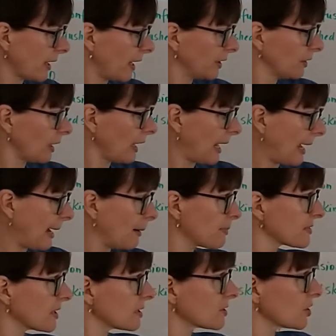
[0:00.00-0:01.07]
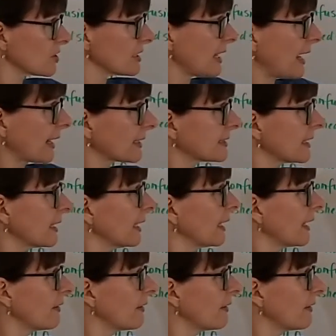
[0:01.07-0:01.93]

other labs such as lactate